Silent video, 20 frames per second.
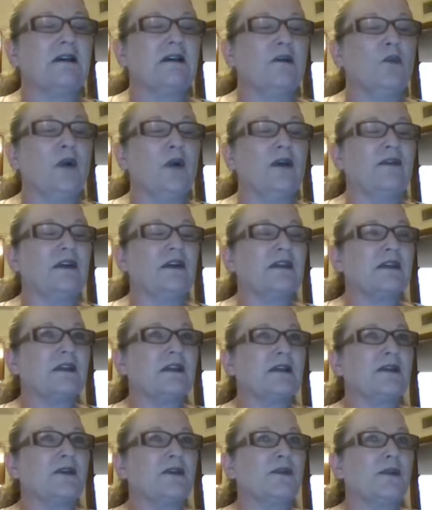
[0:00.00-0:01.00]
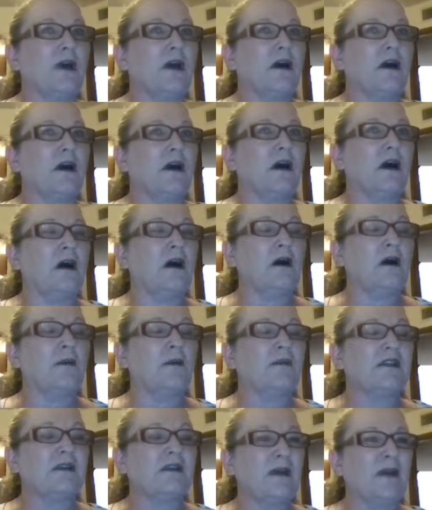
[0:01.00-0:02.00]
one of his
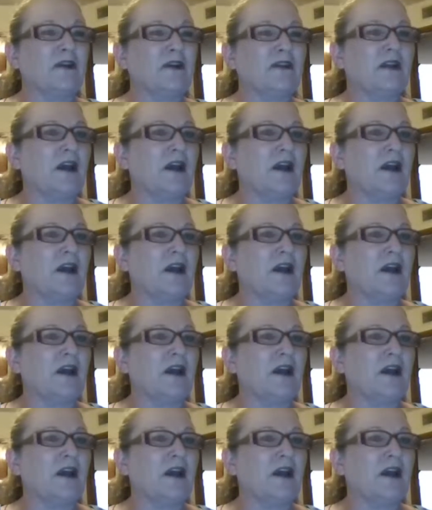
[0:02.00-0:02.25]
Smells